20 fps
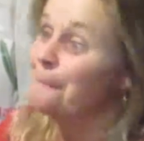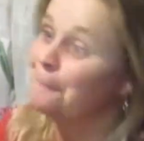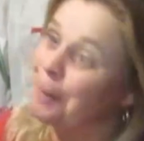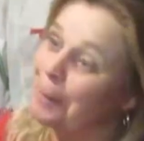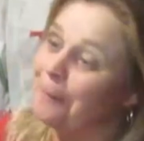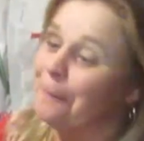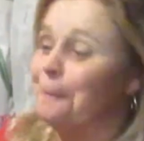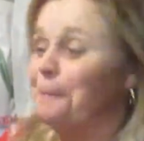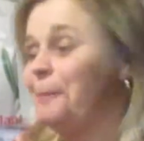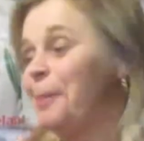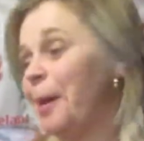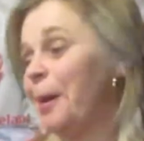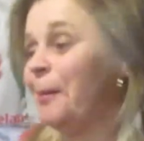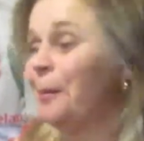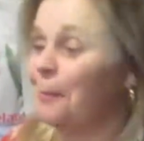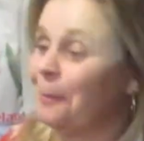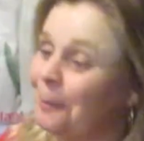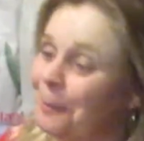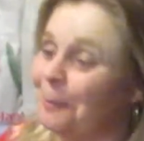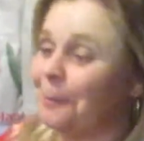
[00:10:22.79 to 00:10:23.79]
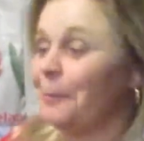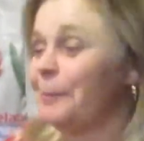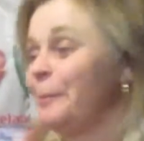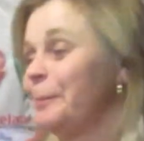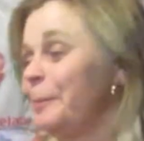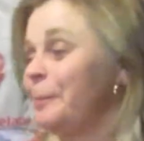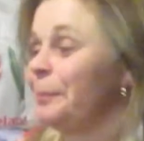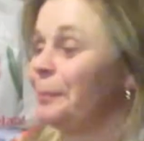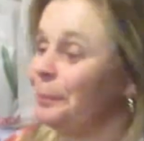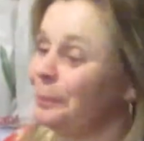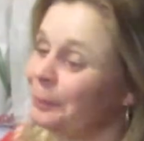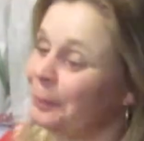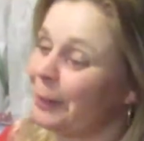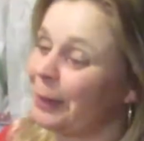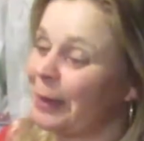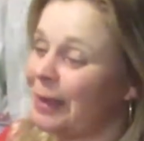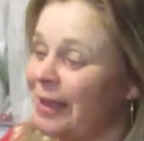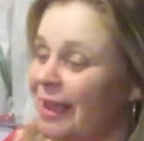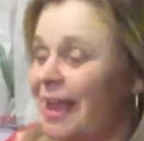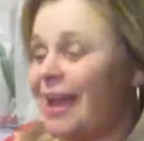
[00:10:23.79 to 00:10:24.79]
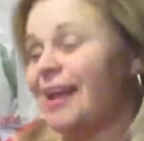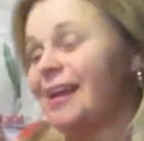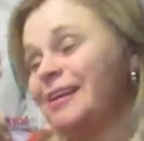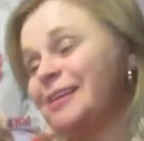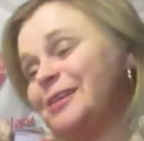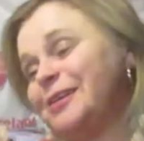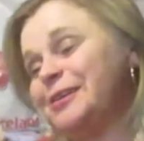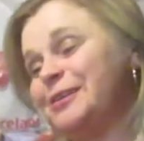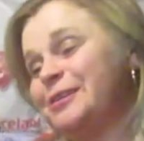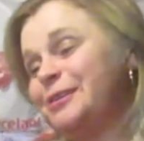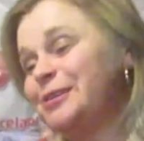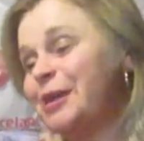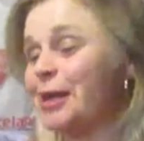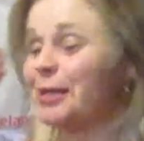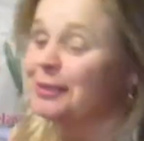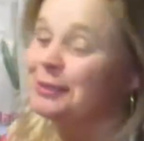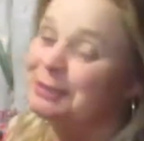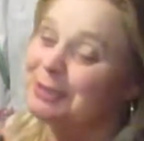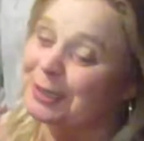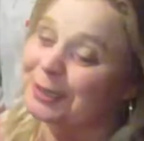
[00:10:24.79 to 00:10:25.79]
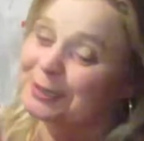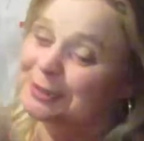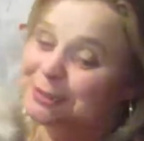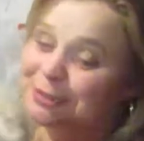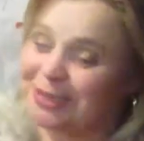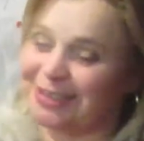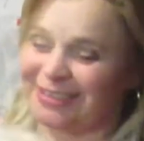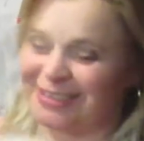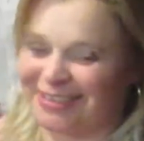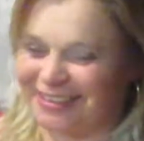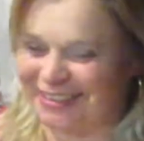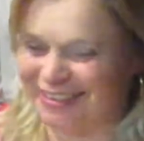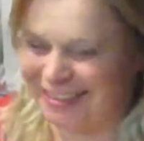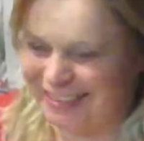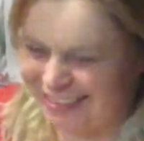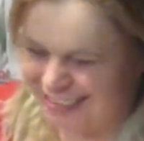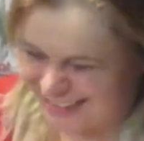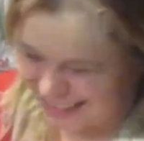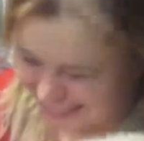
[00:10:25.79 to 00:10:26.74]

I've never seen such a placid dog like be, be just want to dance.